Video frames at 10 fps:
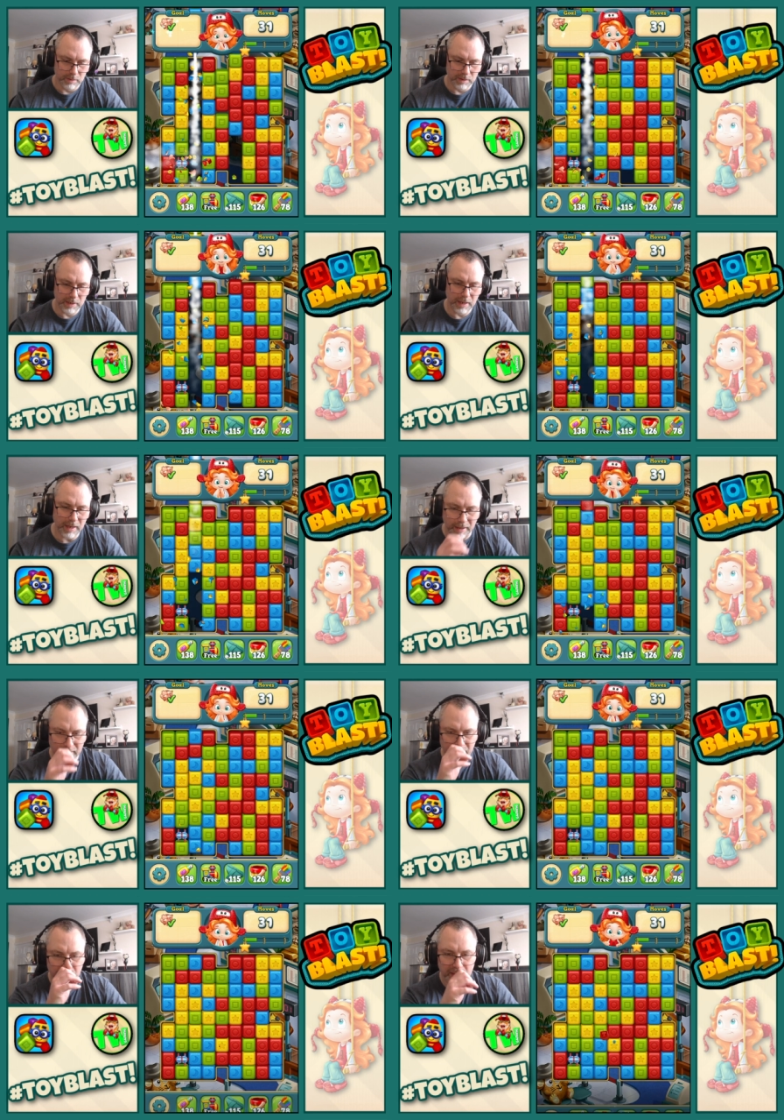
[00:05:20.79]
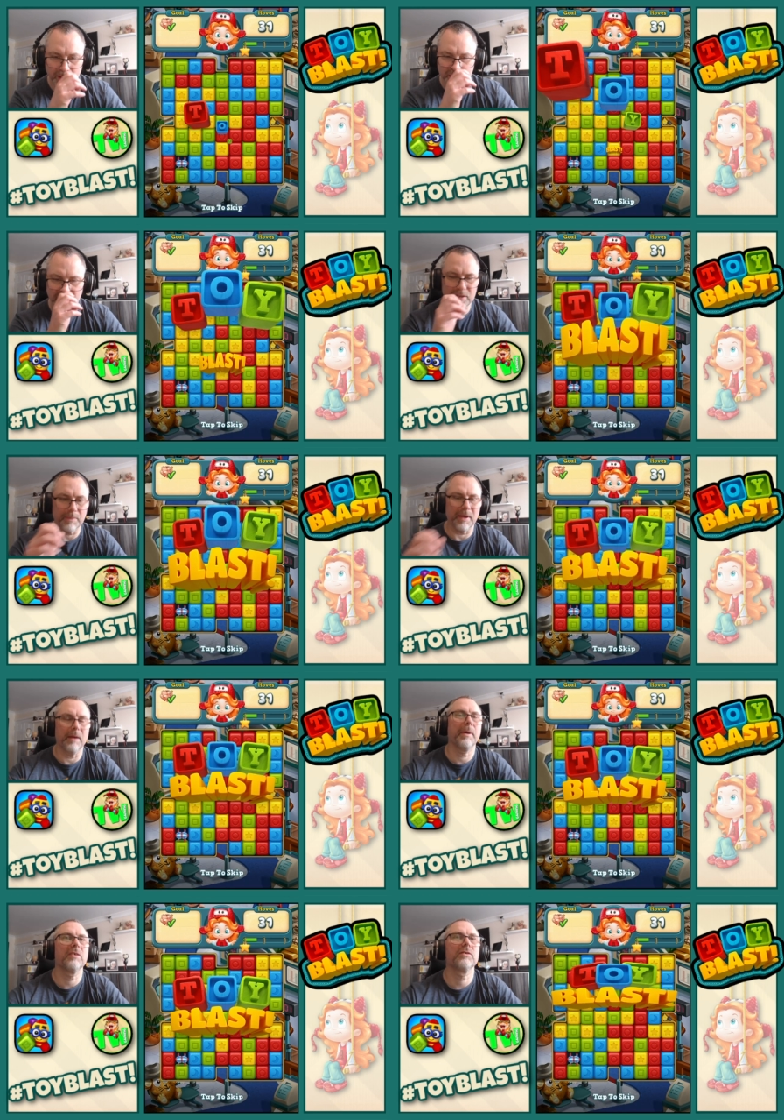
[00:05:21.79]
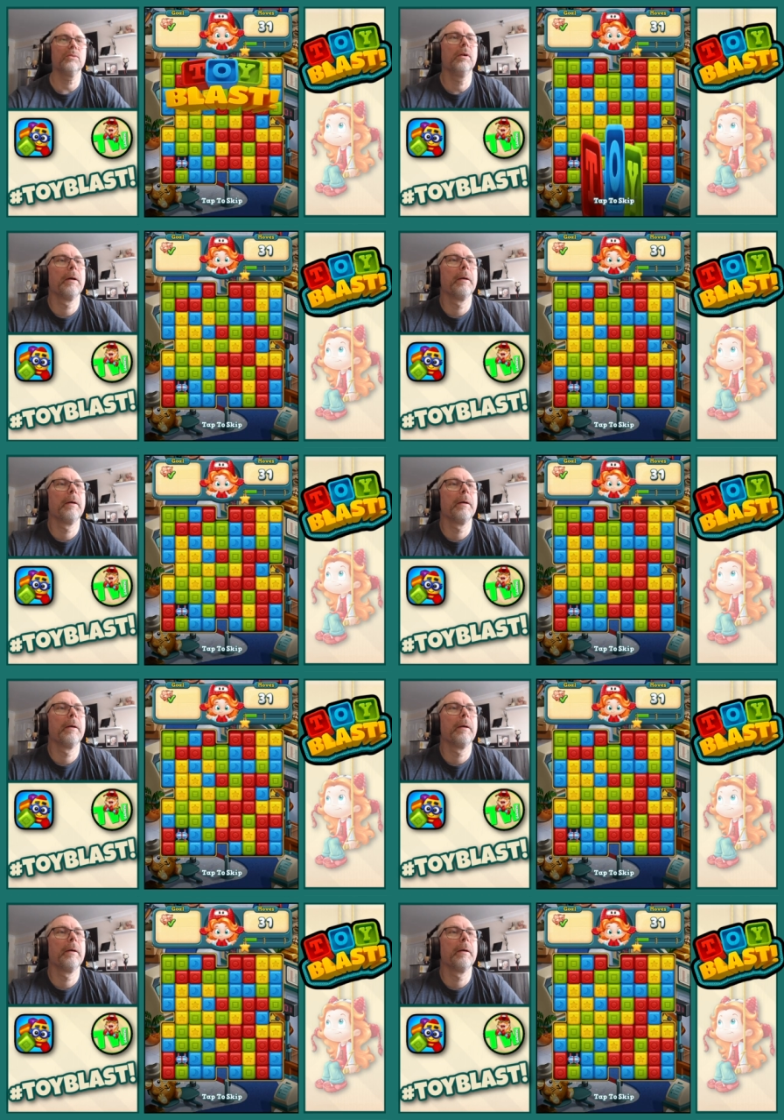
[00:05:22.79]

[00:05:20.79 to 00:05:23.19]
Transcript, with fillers: Yeah, there we go, that's a better puzzle.